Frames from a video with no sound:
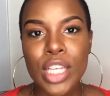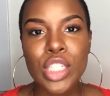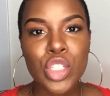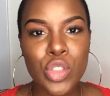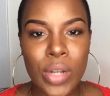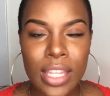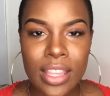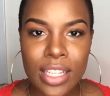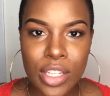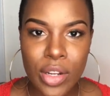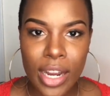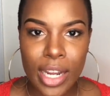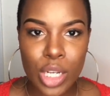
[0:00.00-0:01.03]

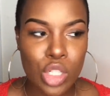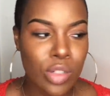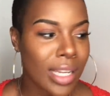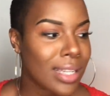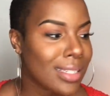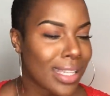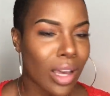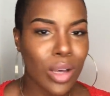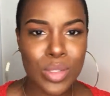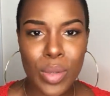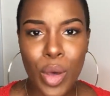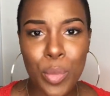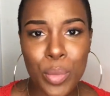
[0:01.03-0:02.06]
strengthen your hair strands, they
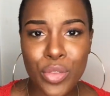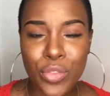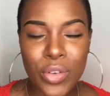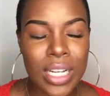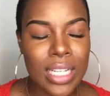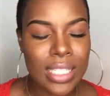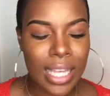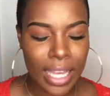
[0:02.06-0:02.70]
also help with frizz.